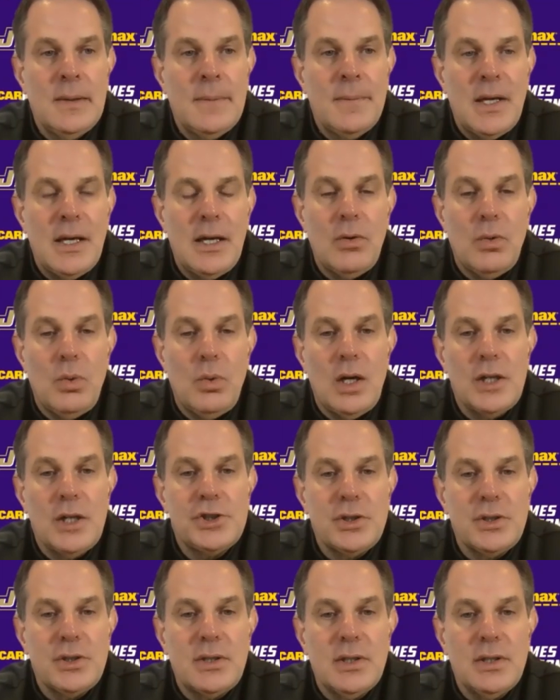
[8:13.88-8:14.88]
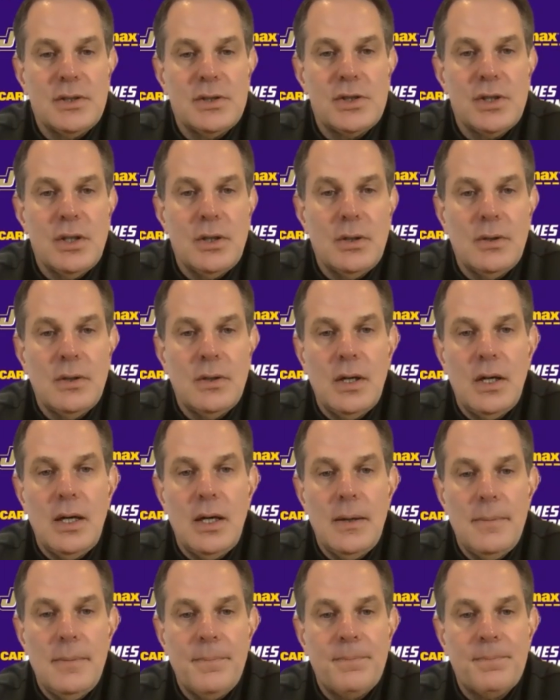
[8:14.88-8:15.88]
at Washington. So
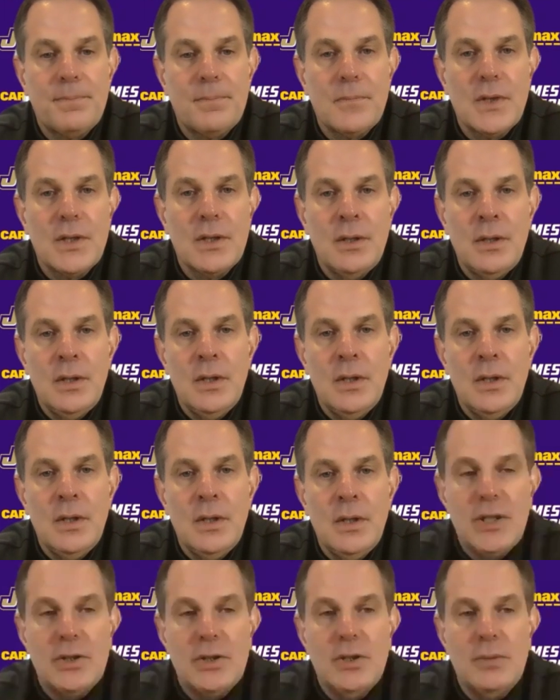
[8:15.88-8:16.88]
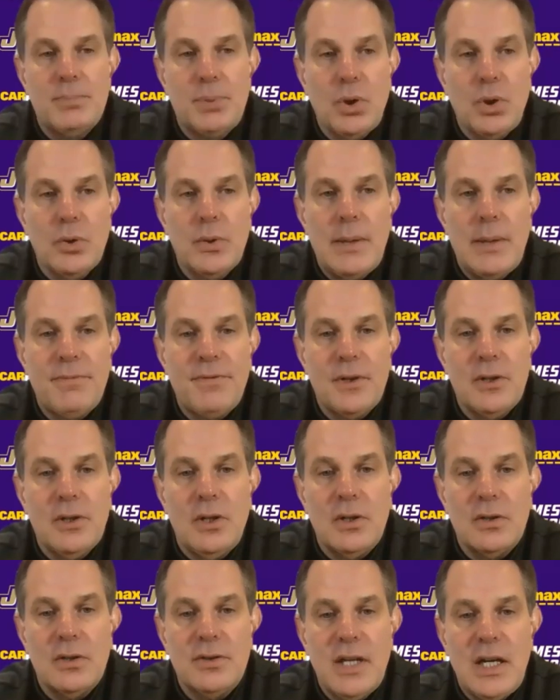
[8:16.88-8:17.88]
been a good program for a
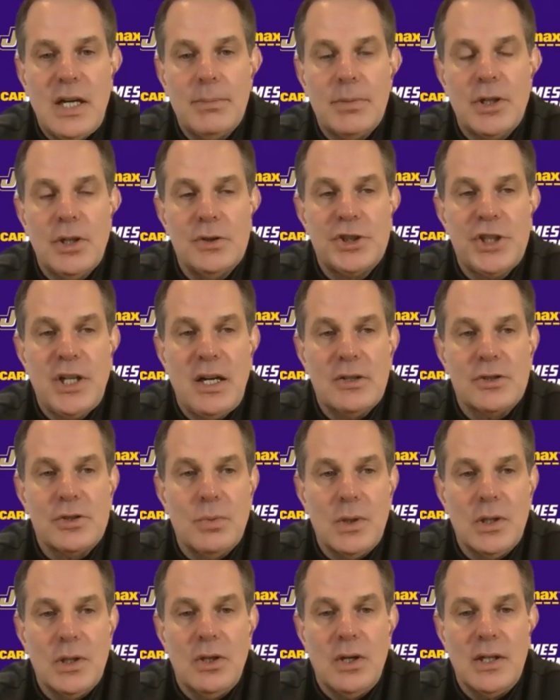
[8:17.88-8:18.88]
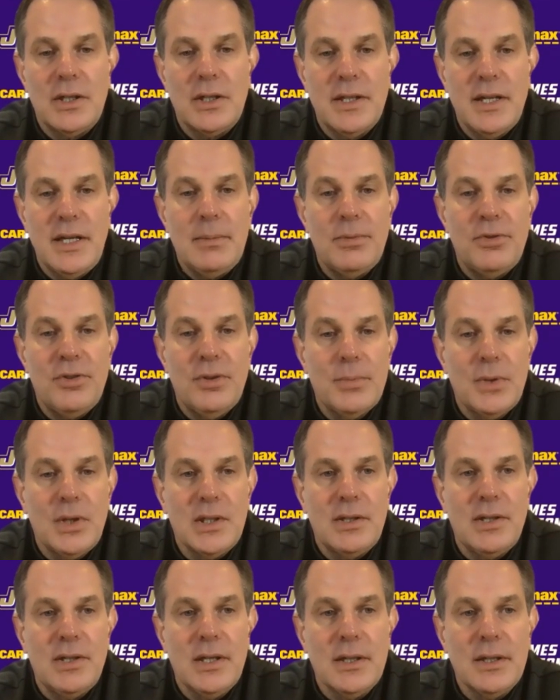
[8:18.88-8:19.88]
long time. Coach Hawks won a lot of games at
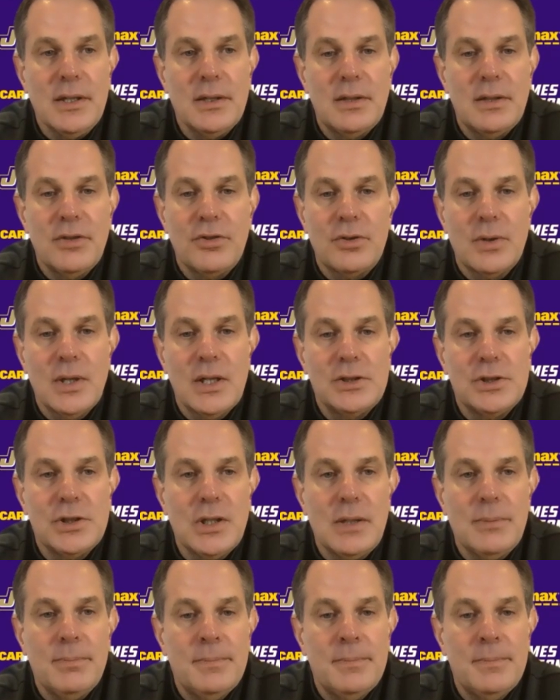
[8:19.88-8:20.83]
Montana. Does a great job.